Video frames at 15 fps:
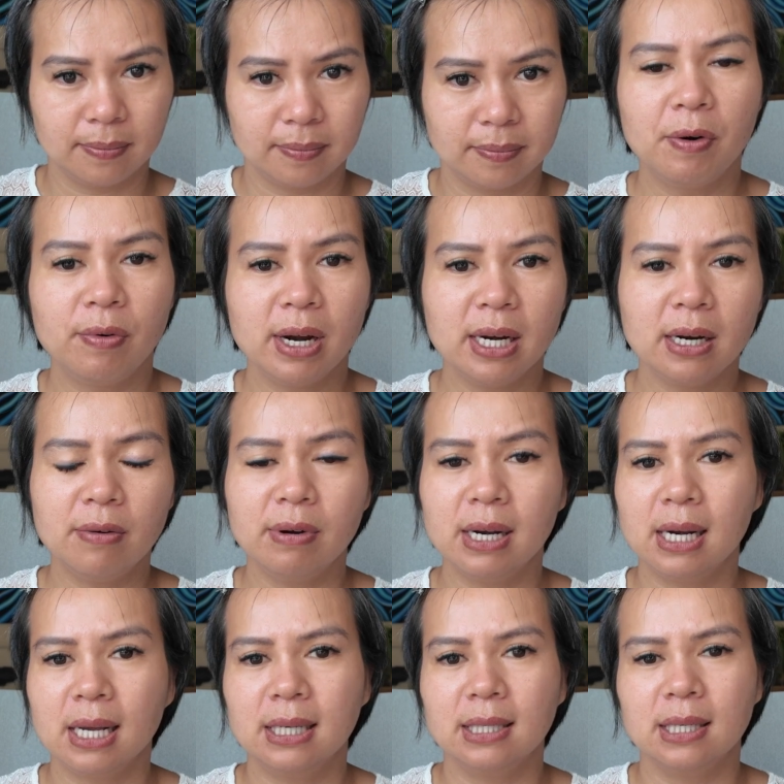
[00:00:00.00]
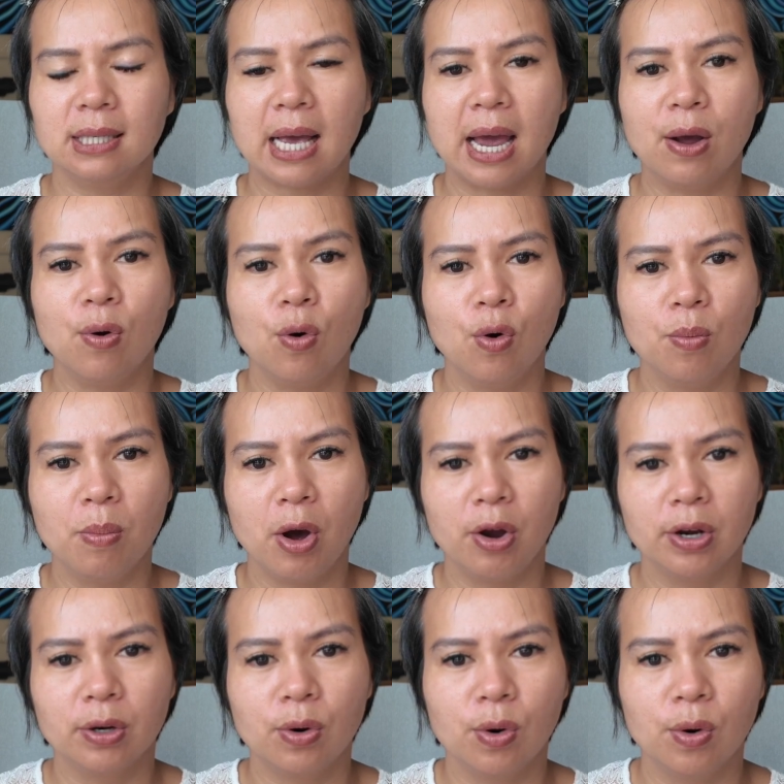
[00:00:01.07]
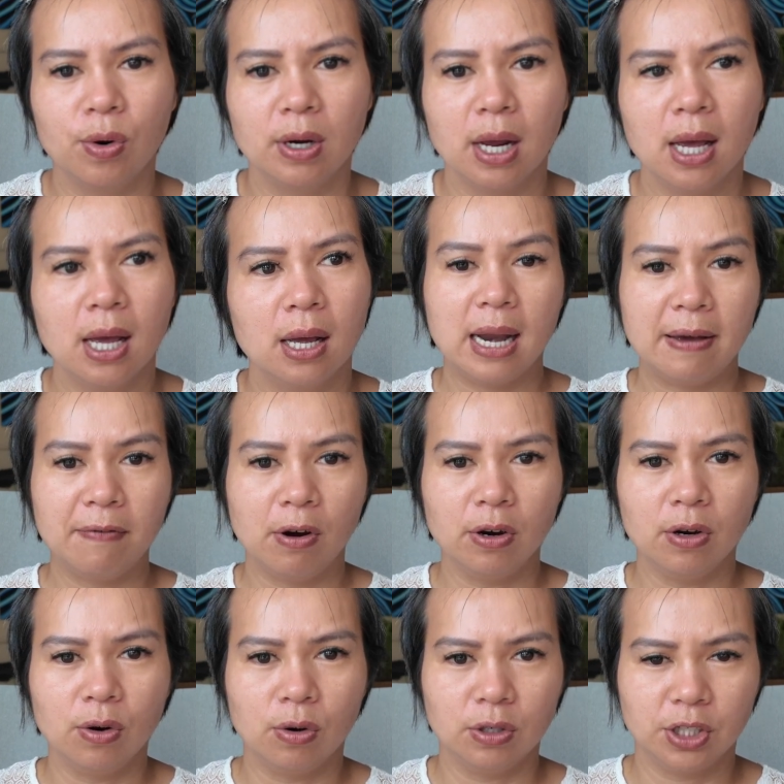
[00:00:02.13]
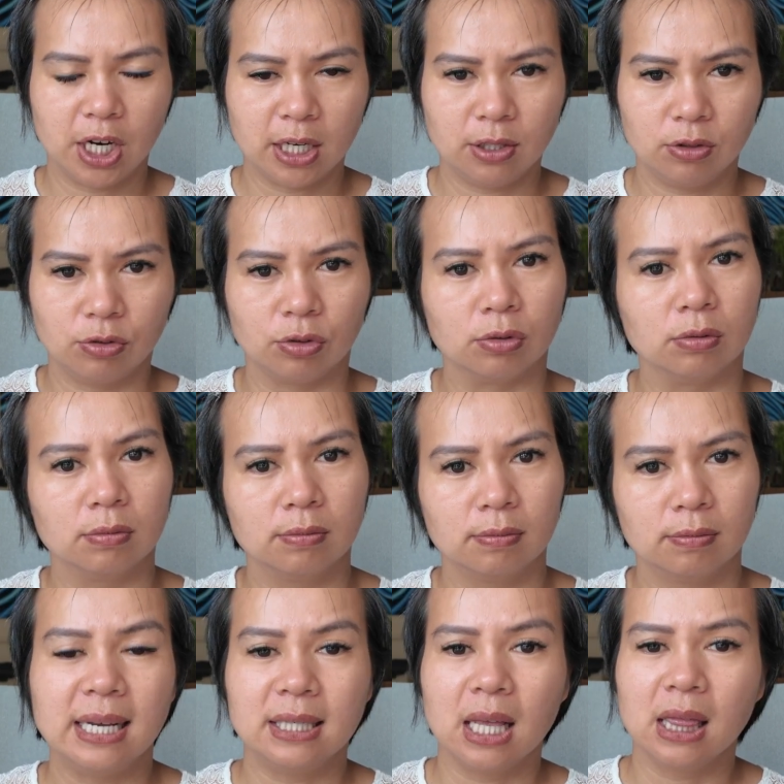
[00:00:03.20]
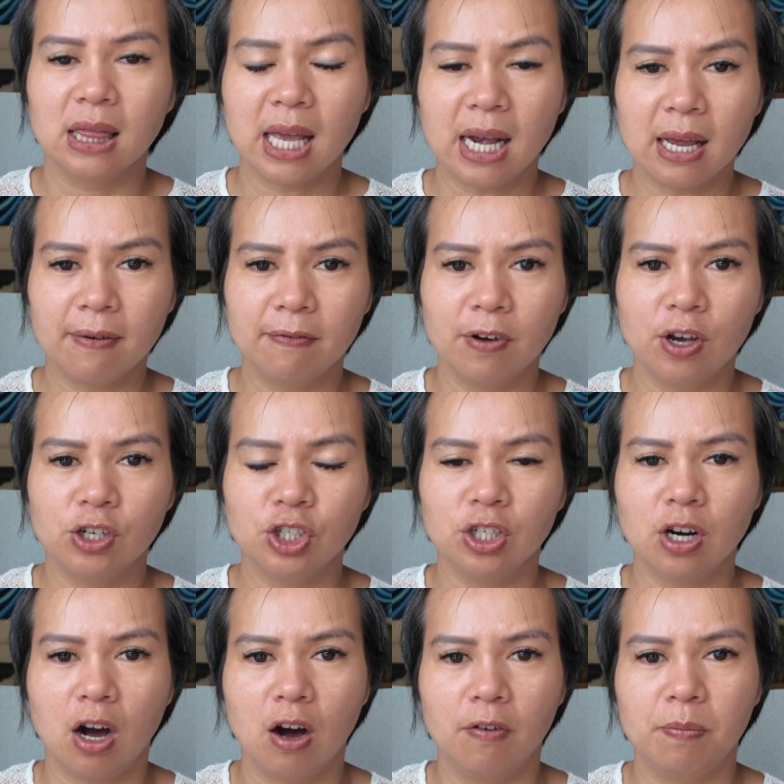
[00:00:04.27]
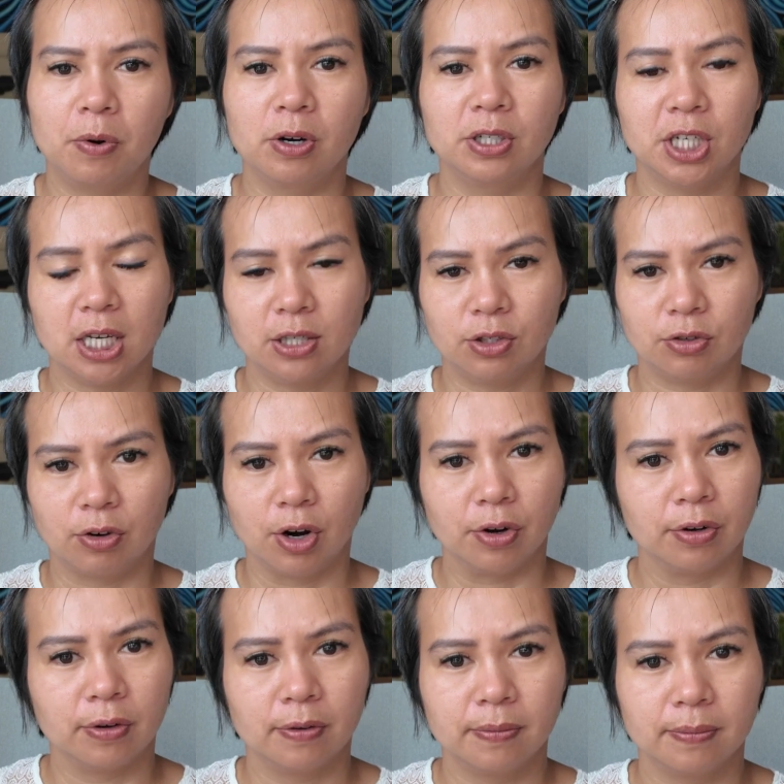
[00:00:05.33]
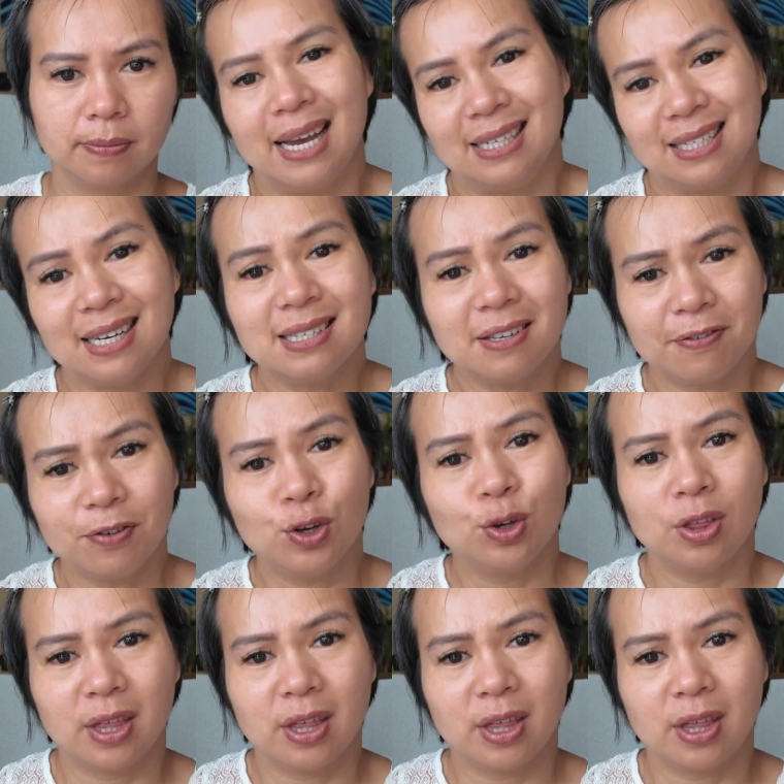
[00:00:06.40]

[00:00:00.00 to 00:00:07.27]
Mirena releases a hormone called levonorgestrel, a synthetic version of progesterone. It does a few